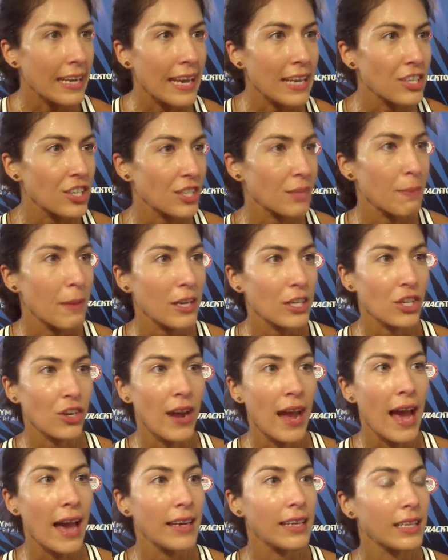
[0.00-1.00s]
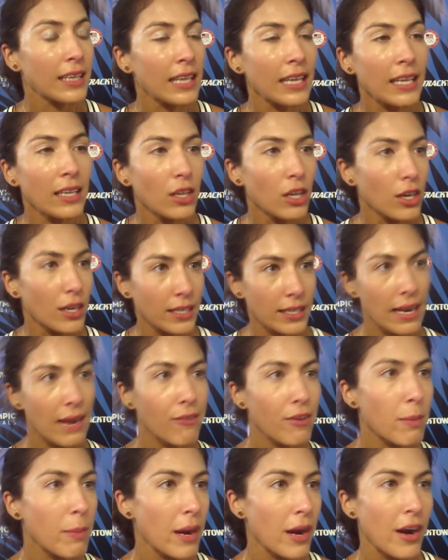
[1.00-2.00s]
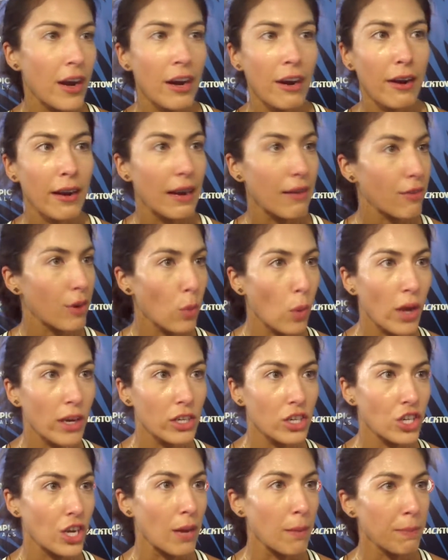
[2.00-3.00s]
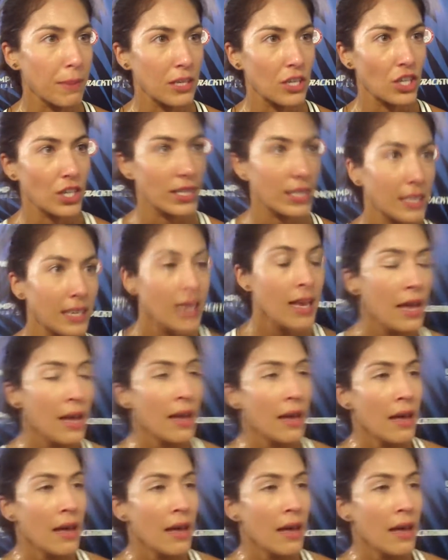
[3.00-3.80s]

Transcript: and just make sure I had clean looks at every barrier, at every water jump, and just